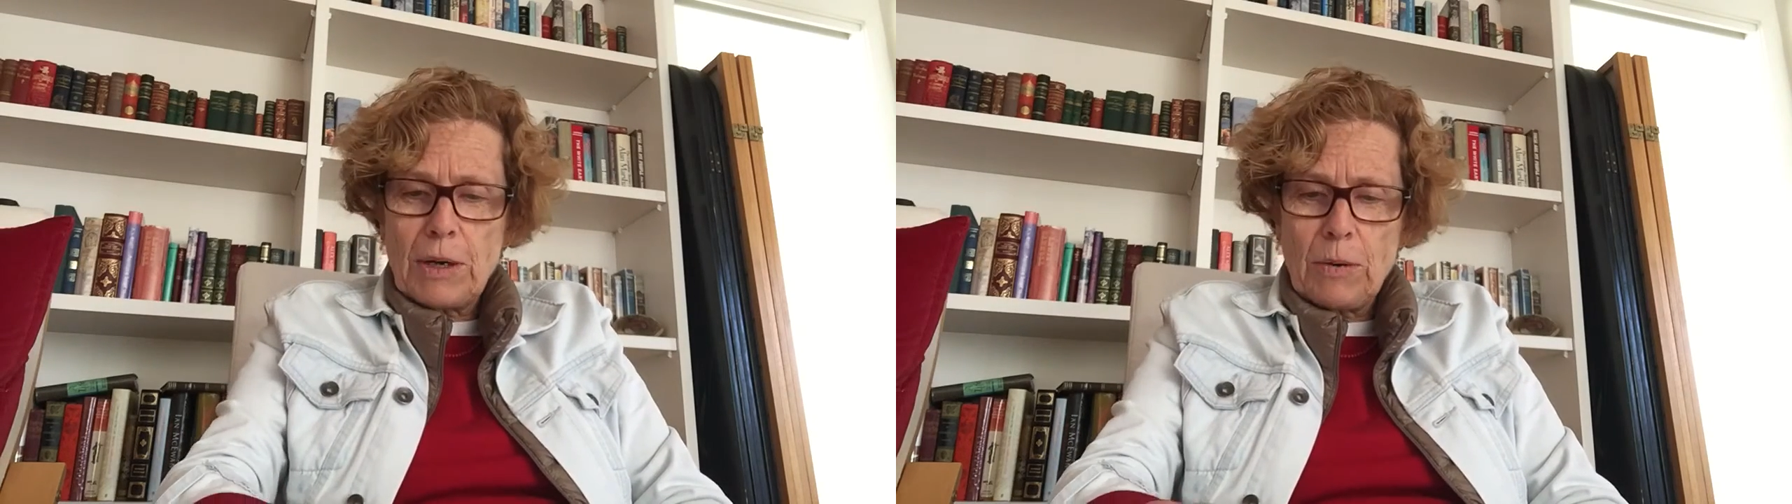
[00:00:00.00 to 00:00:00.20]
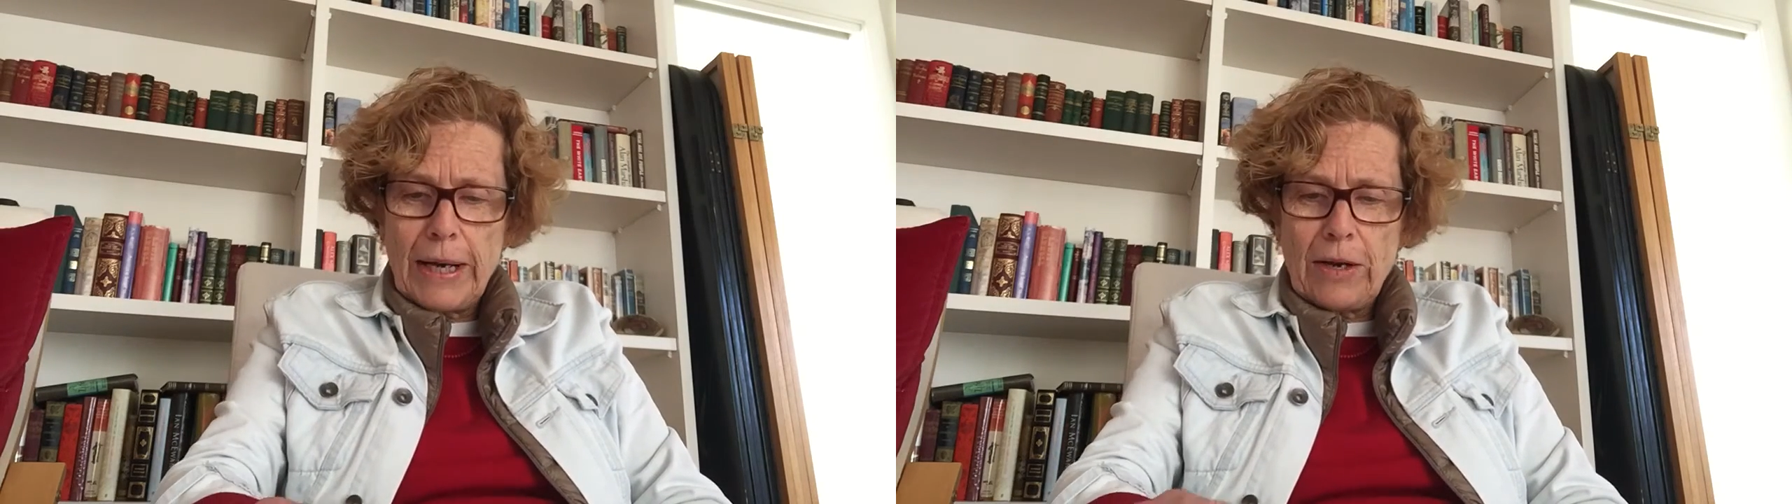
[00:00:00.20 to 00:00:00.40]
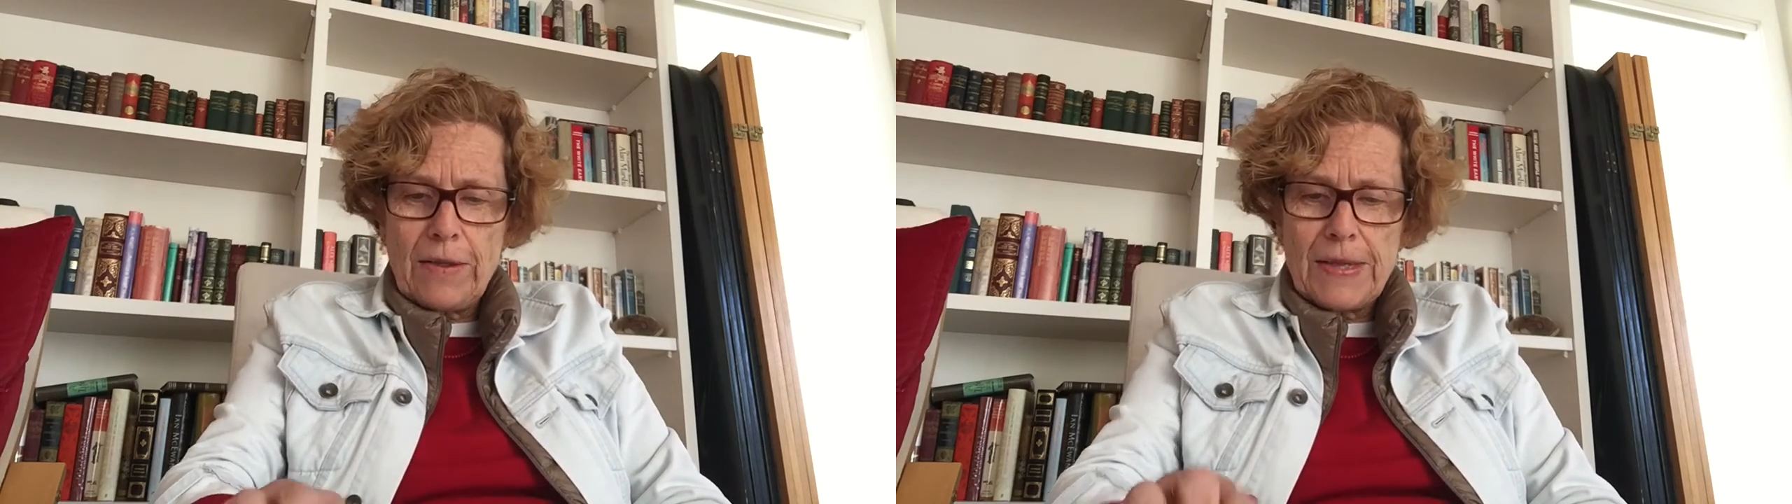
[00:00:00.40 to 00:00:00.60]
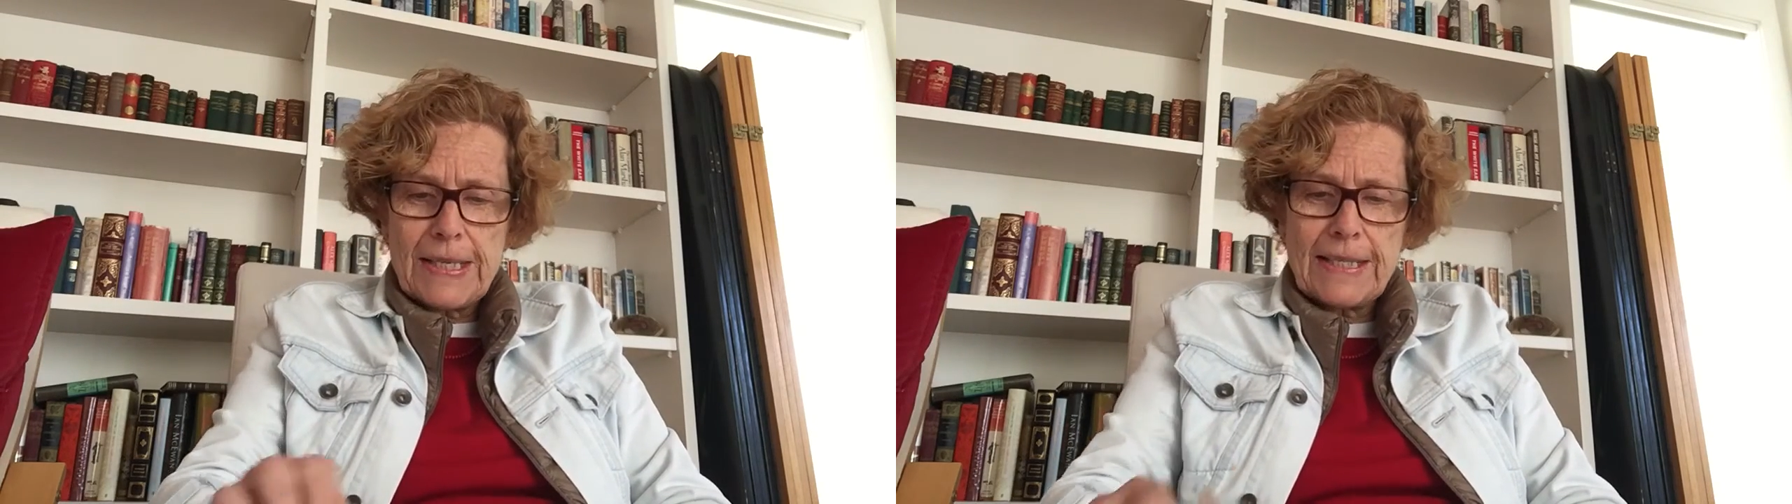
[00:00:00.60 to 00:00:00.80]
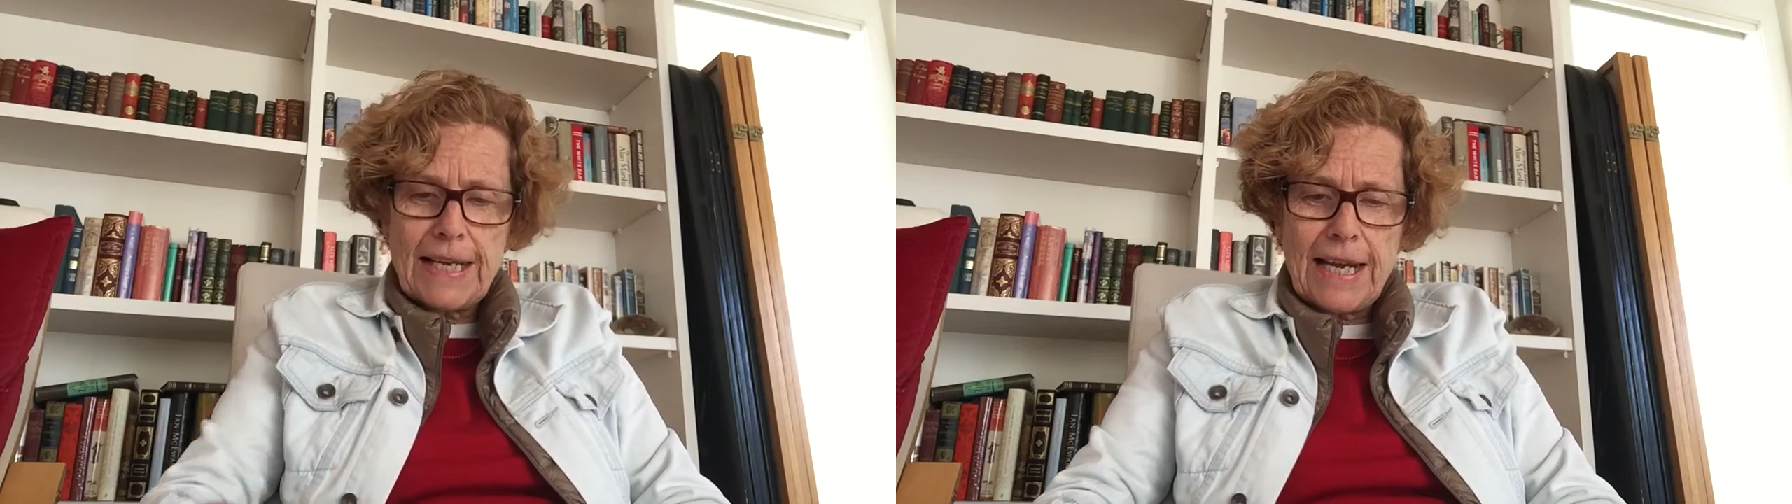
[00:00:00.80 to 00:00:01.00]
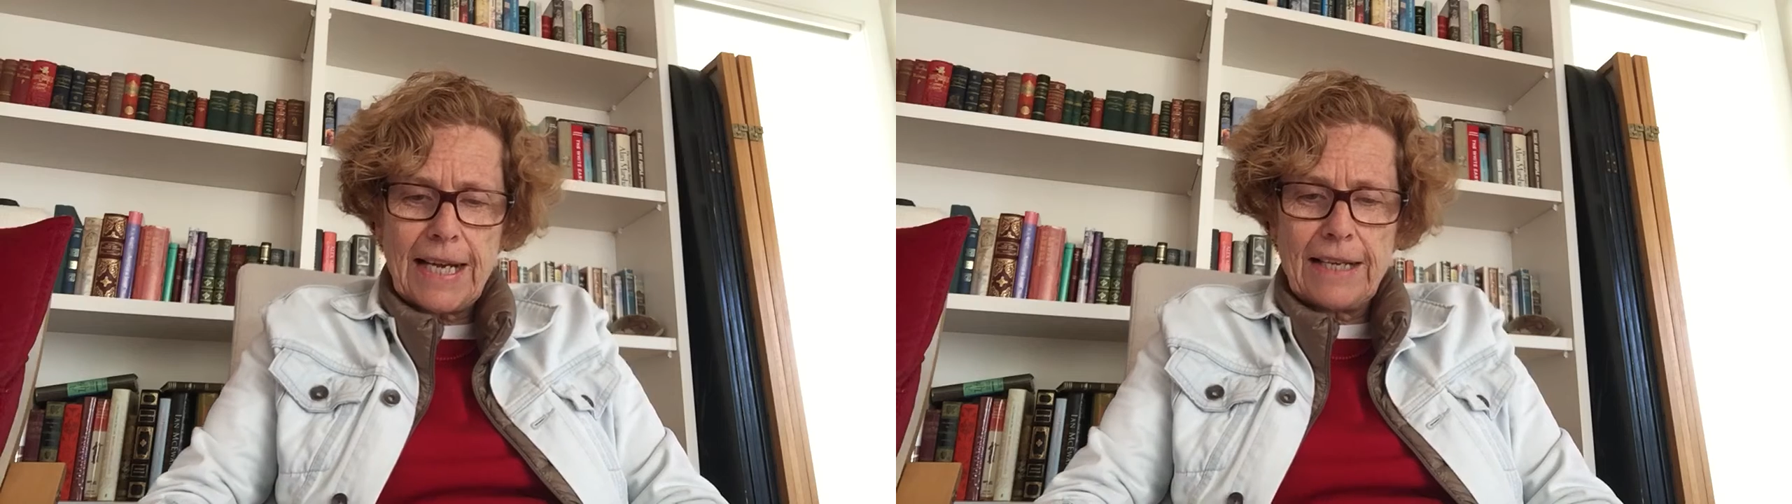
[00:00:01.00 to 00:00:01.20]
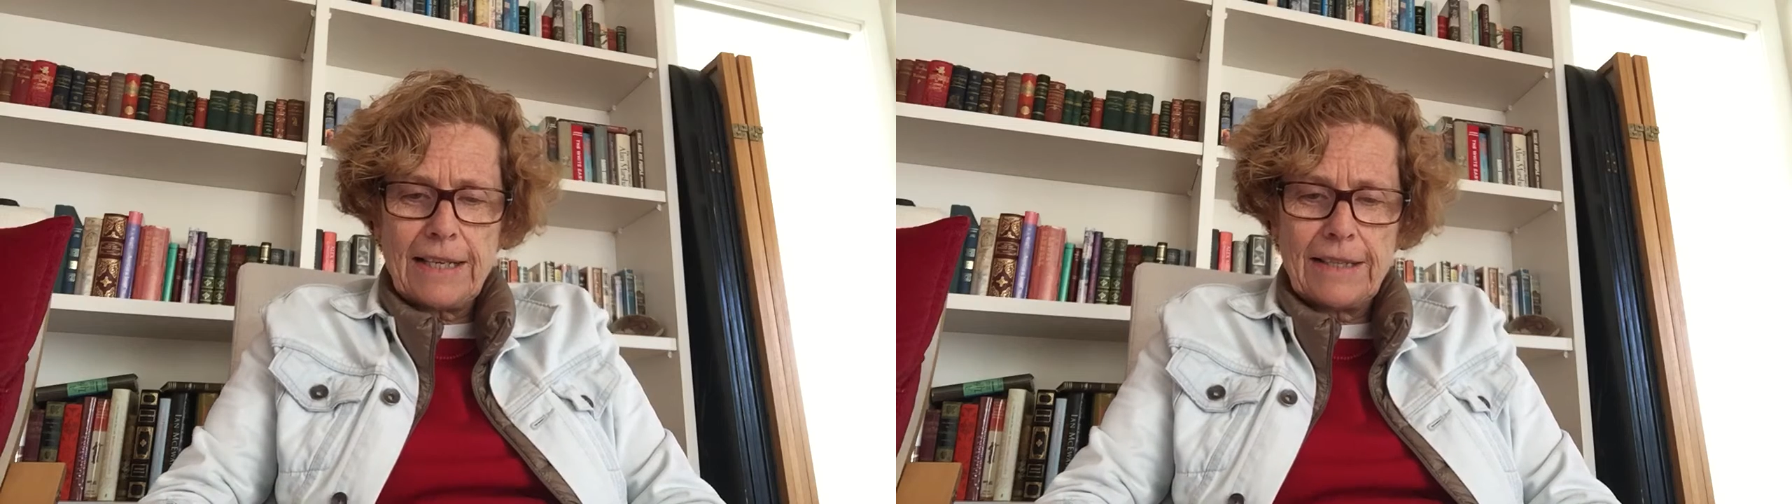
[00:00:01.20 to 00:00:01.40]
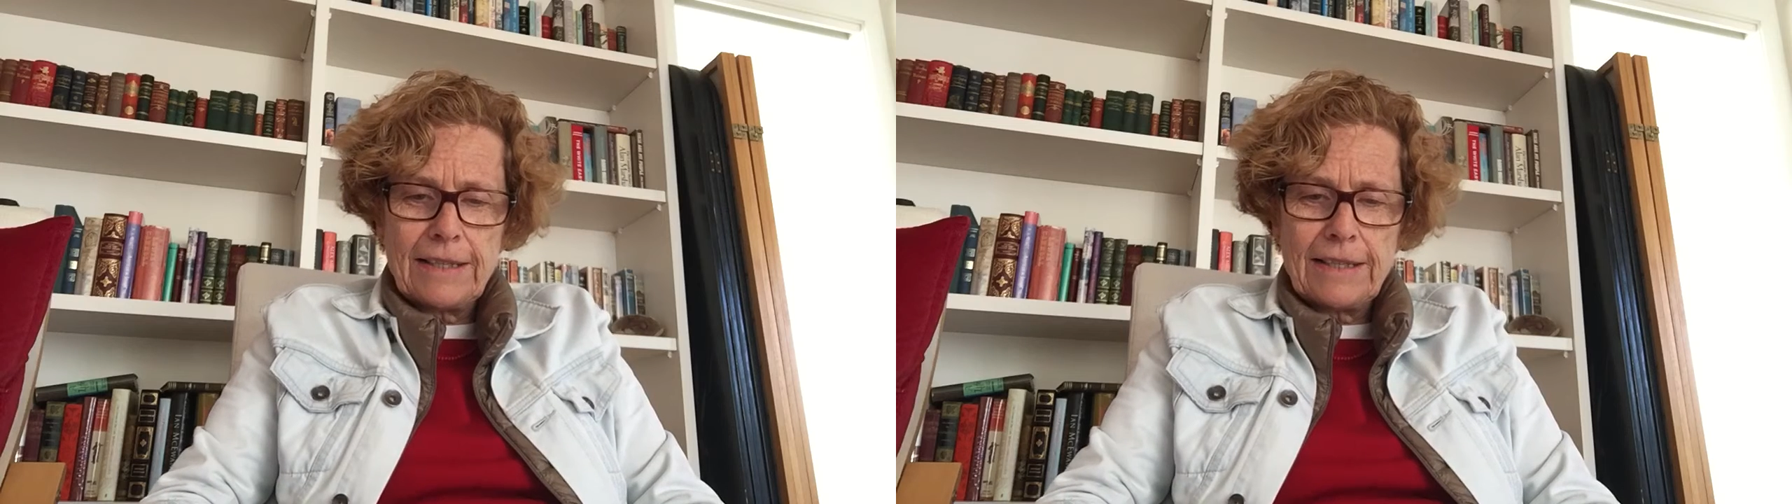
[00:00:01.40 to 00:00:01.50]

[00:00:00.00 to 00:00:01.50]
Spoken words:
quick on the scene.